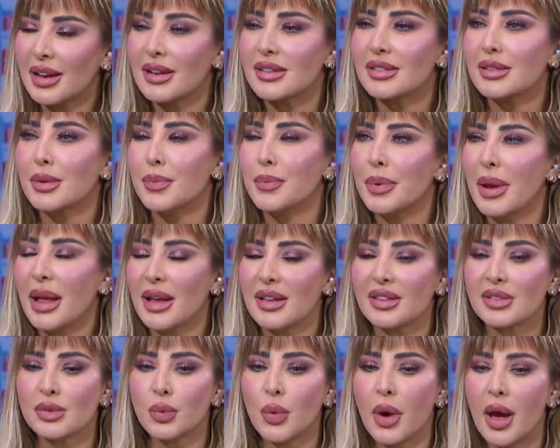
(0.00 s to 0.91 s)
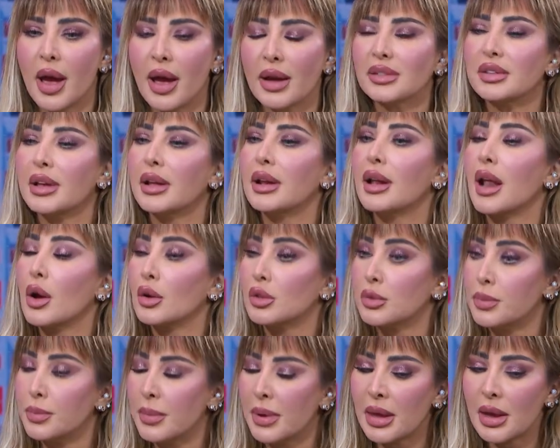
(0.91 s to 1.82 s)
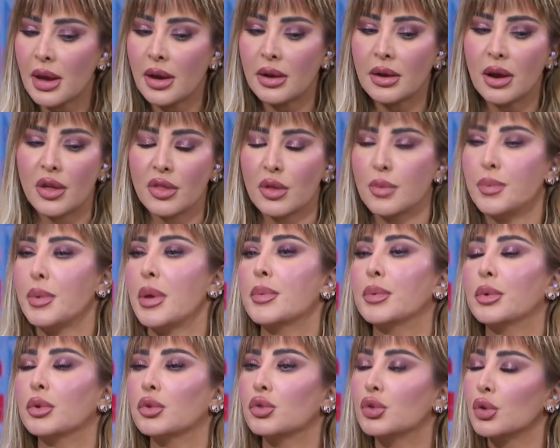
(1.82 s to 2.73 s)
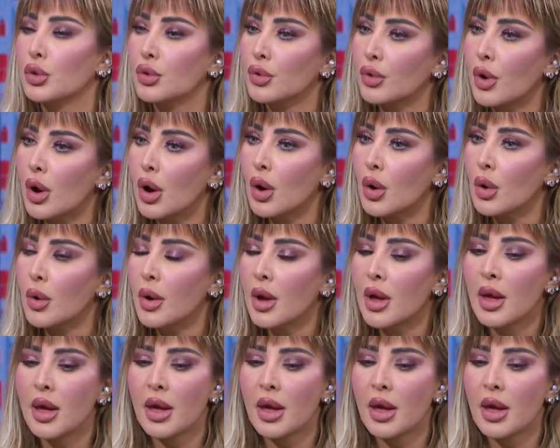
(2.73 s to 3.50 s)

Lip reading: It's a place where it allowed me and other people to grow.